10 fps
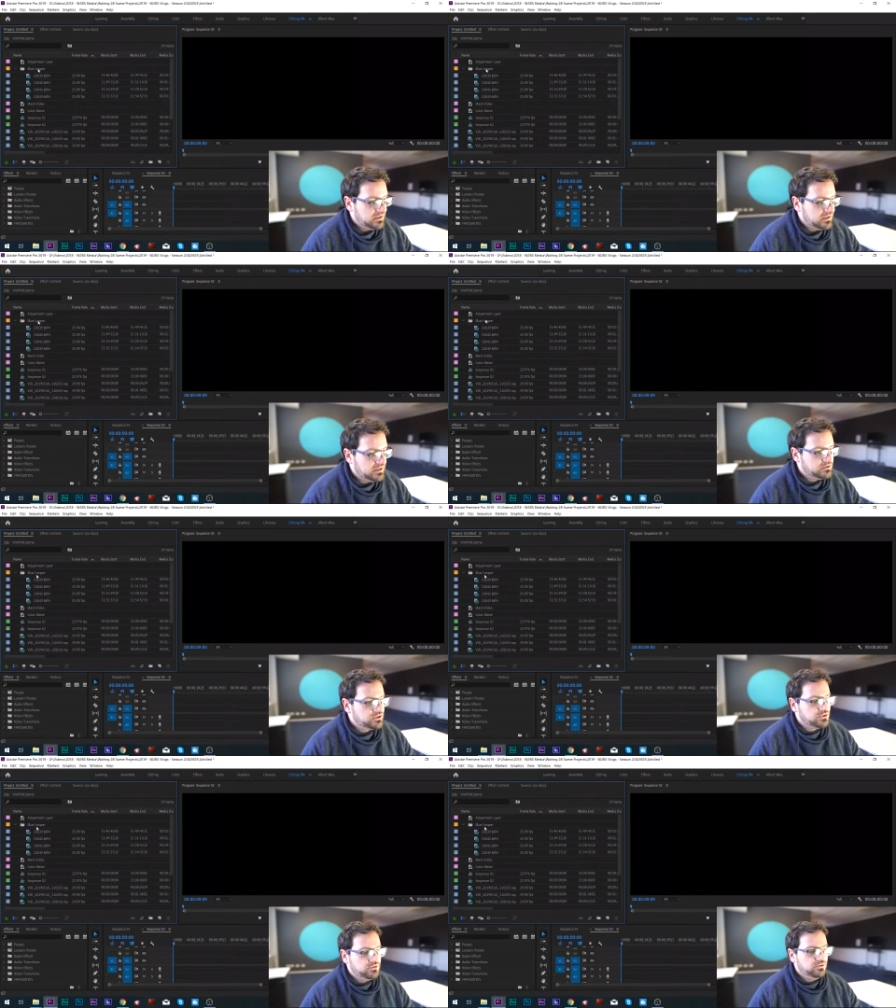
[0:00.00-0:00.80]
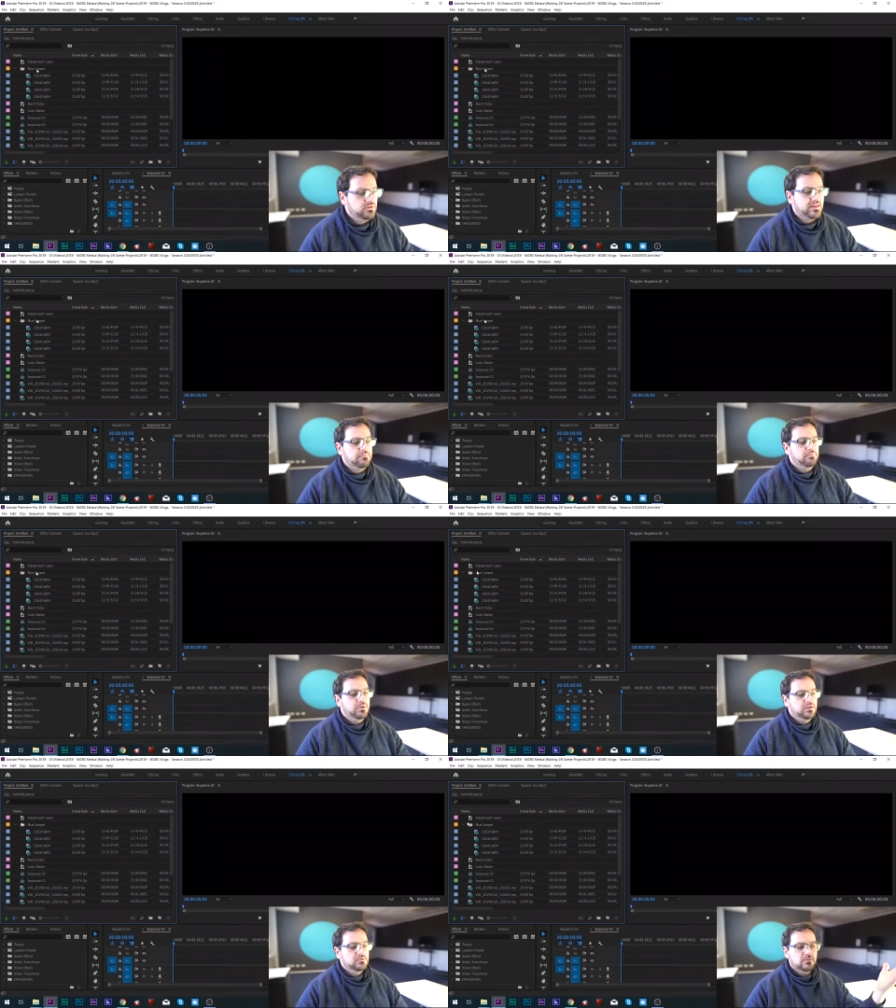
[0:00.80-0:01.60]
into that
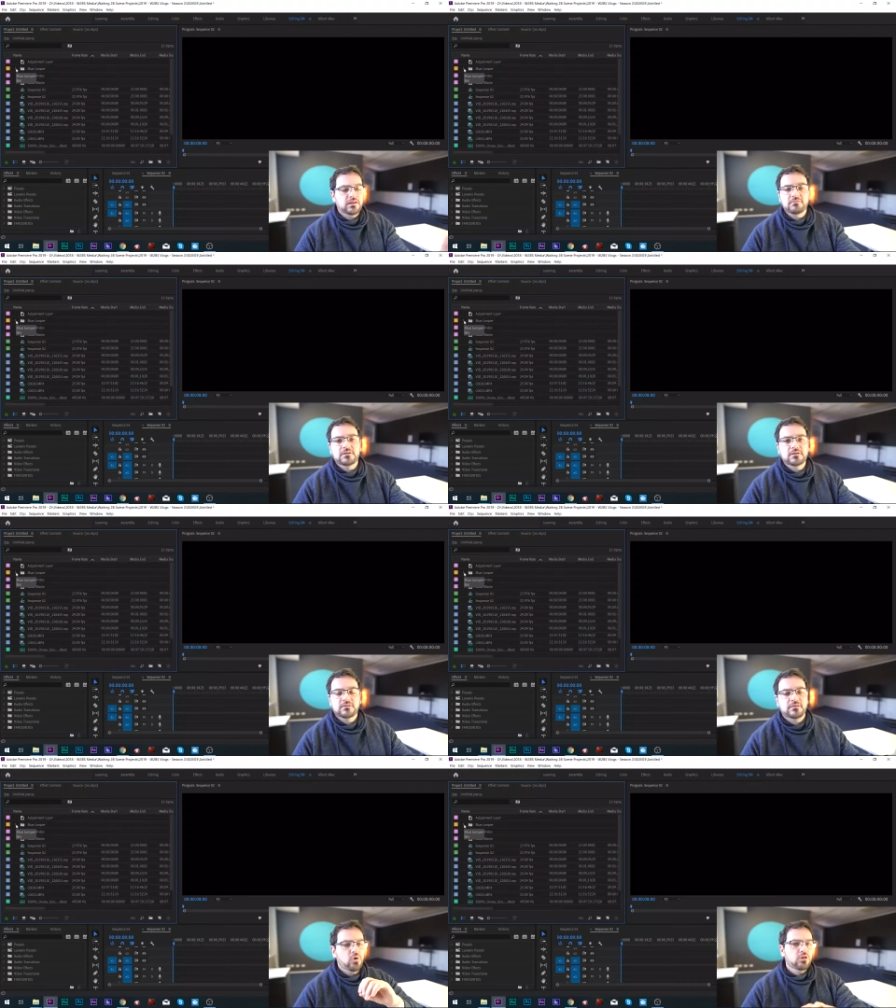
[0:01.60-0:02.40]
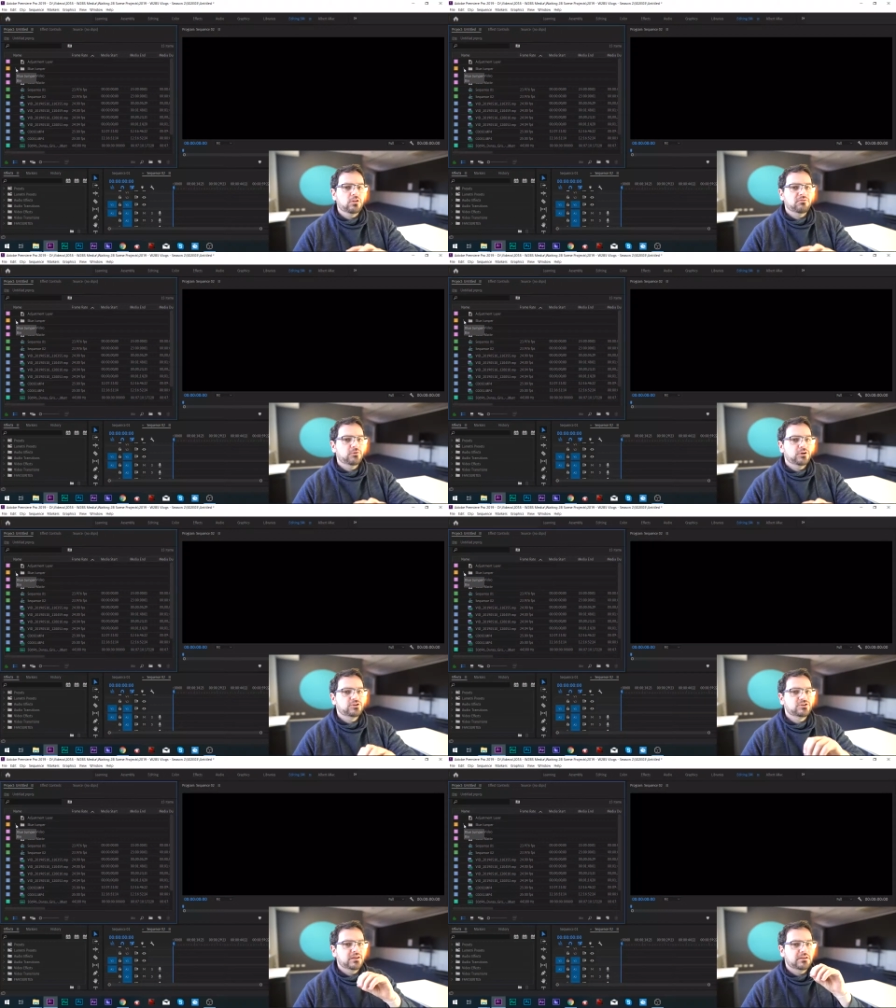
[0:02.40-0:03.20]
bin. Lovely. All of the
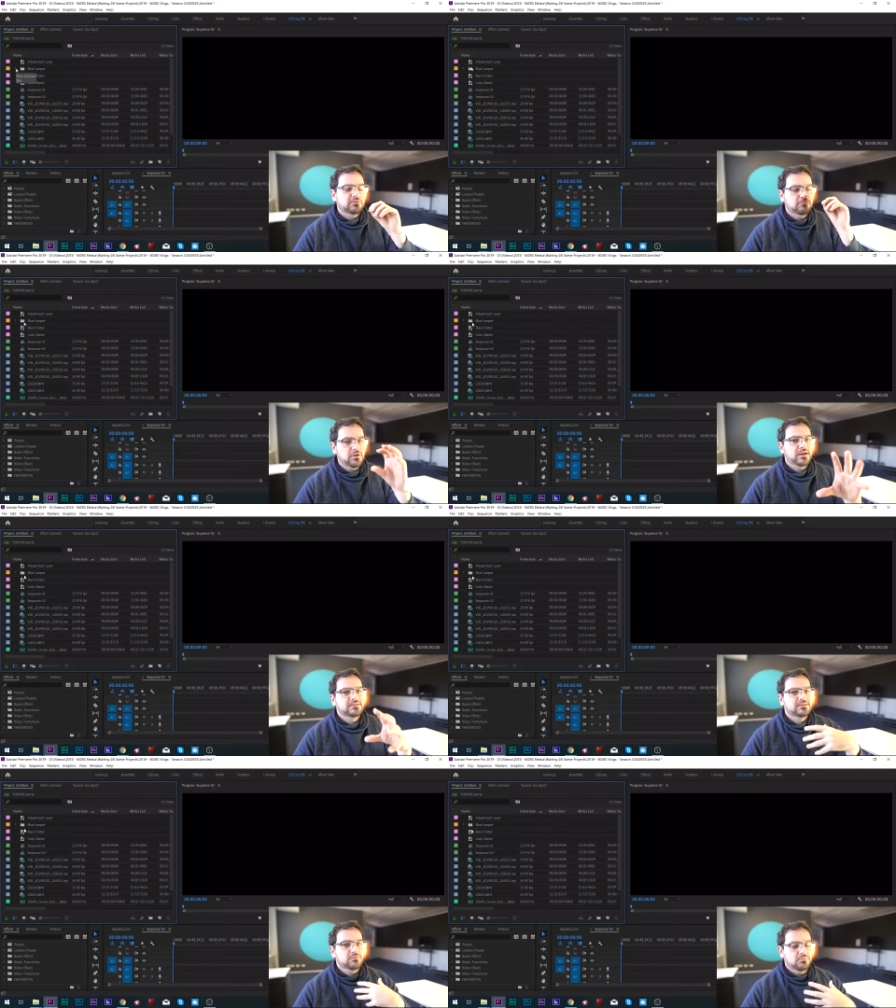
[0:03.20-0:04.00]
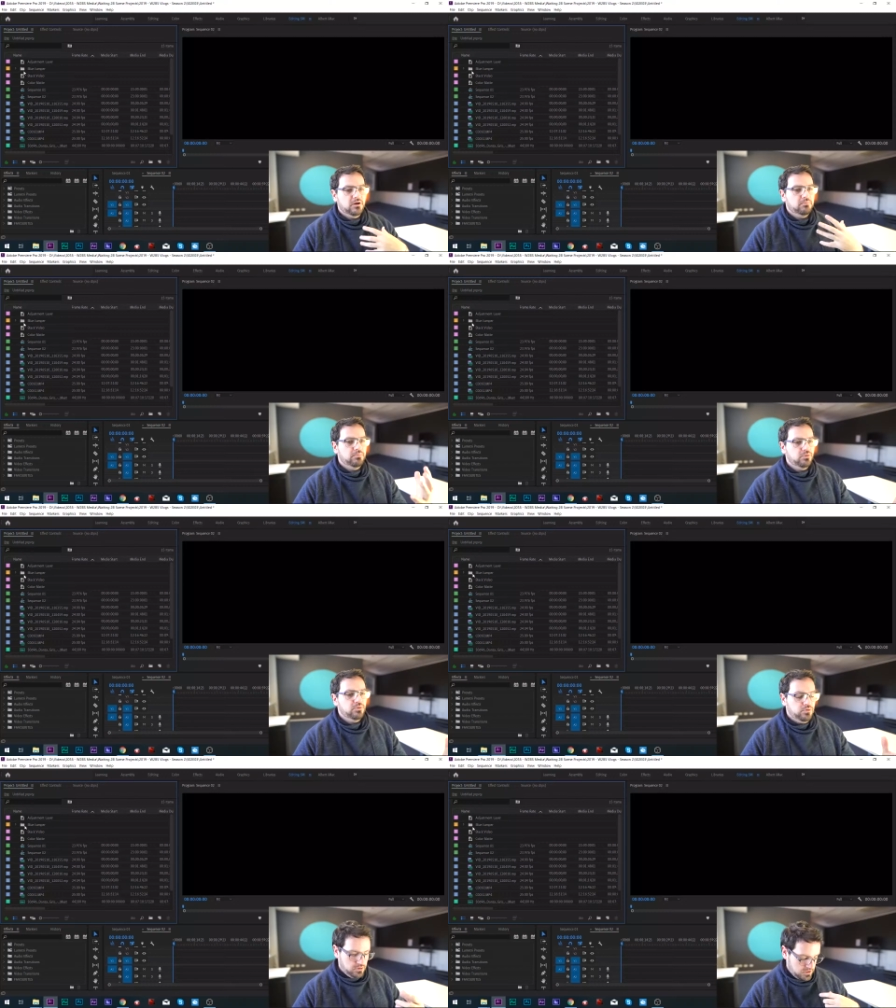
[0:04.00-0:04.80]
footage that relates to my
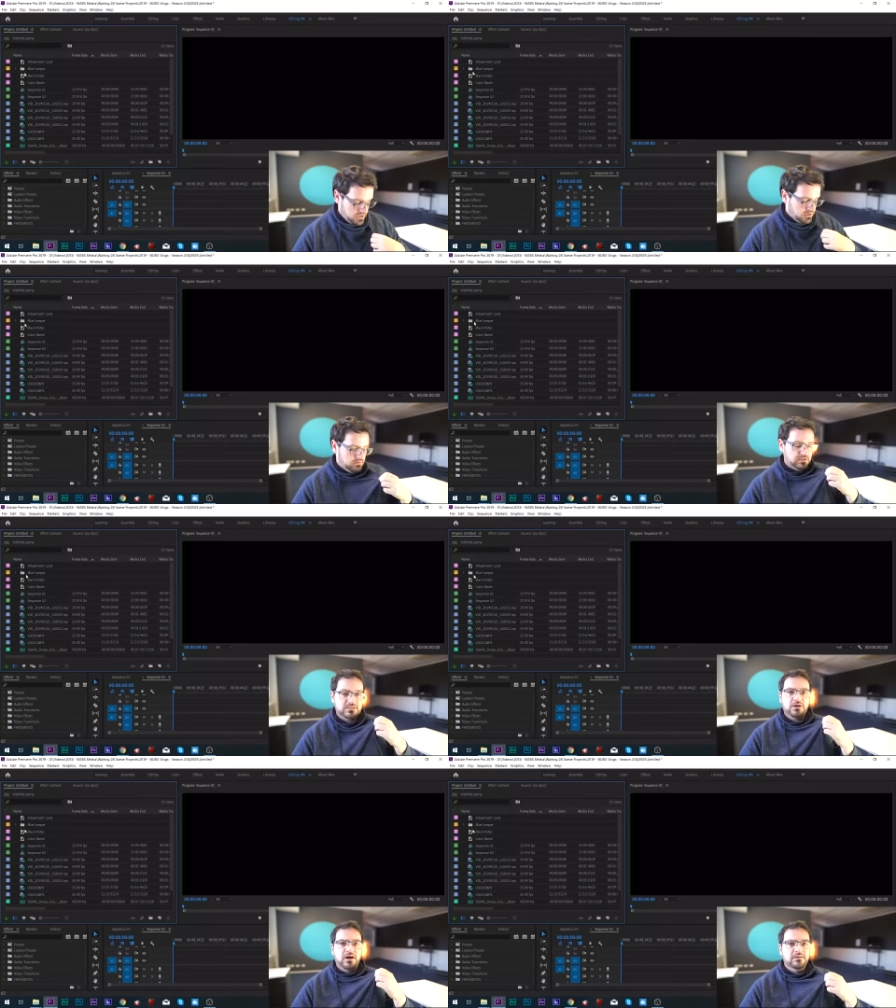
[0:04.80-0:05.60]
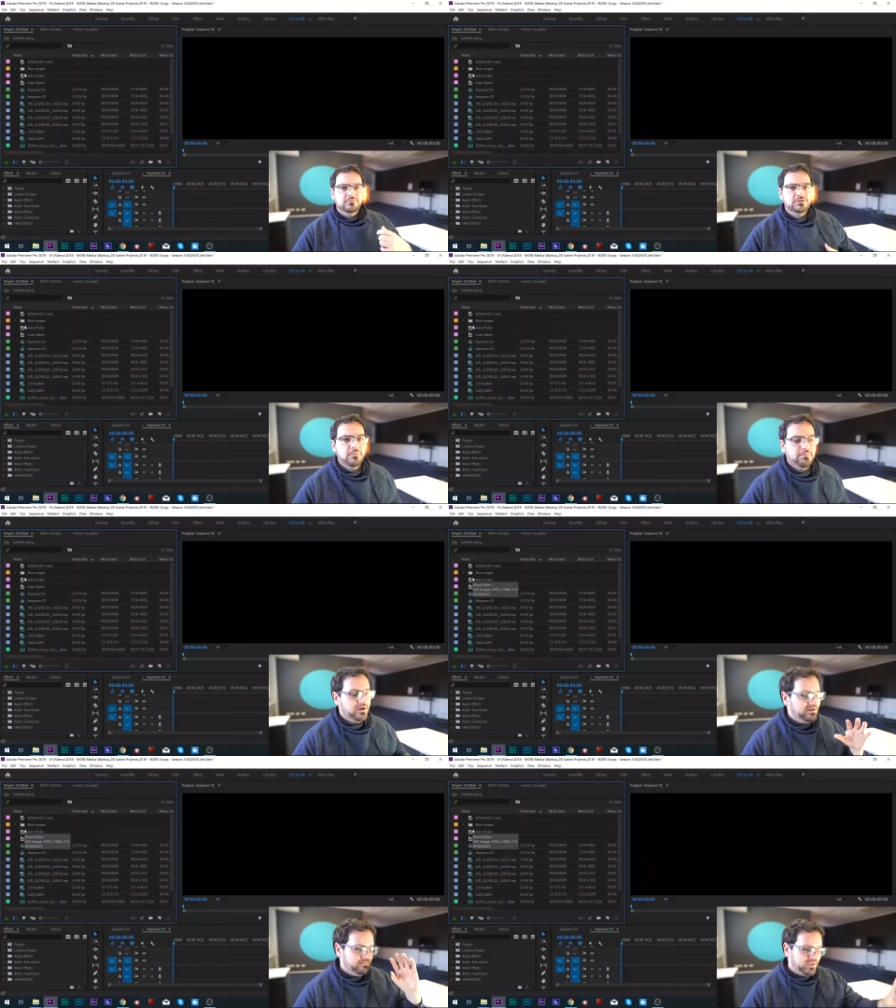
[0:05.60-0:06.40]
blue, this kind of
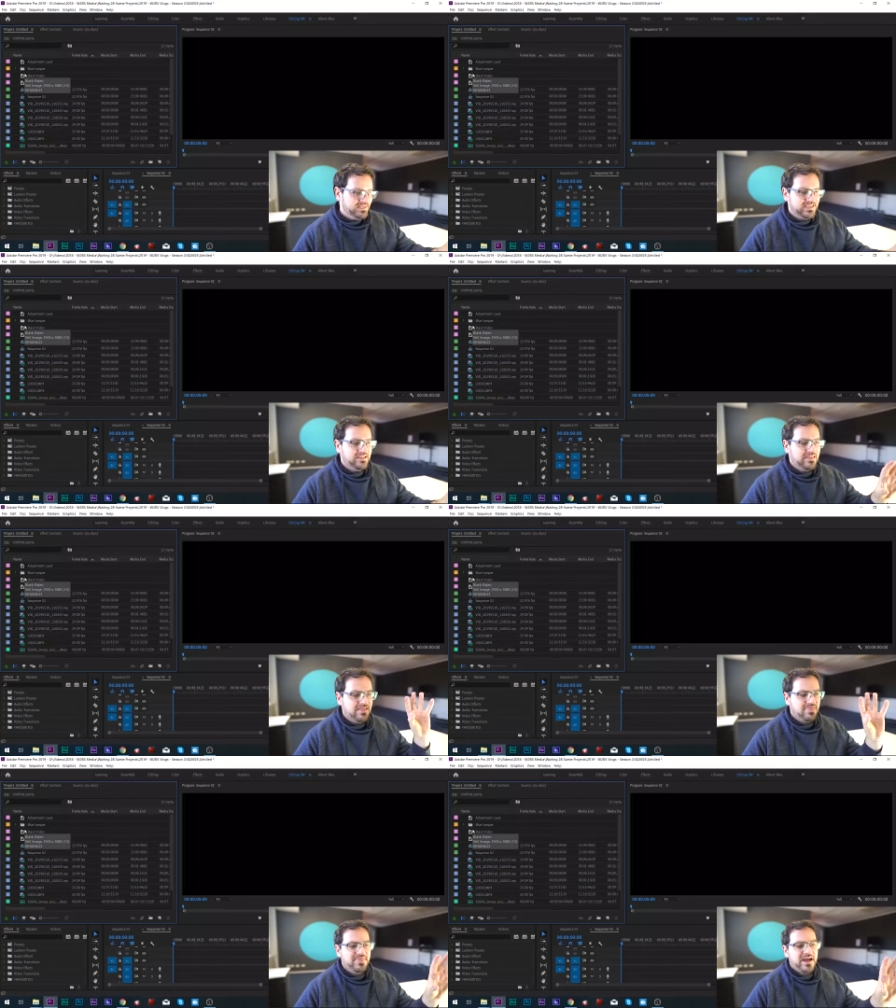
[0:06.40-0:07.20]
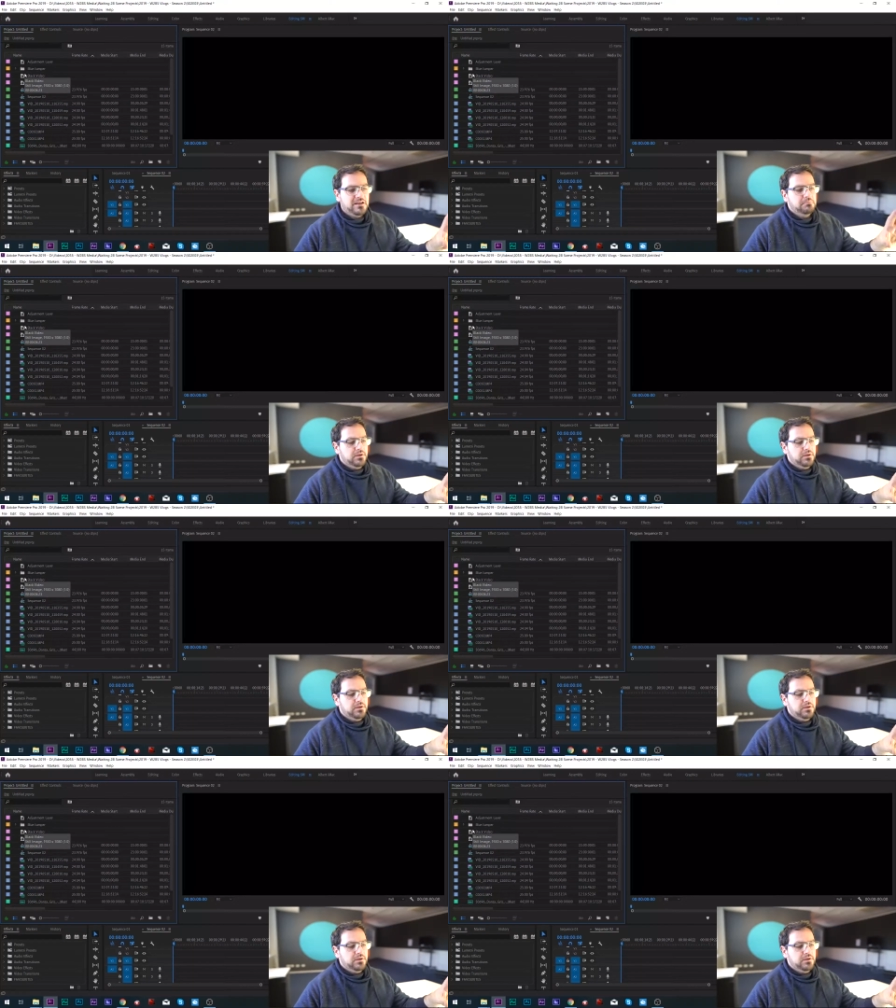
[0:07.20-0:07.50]
jumper, is in that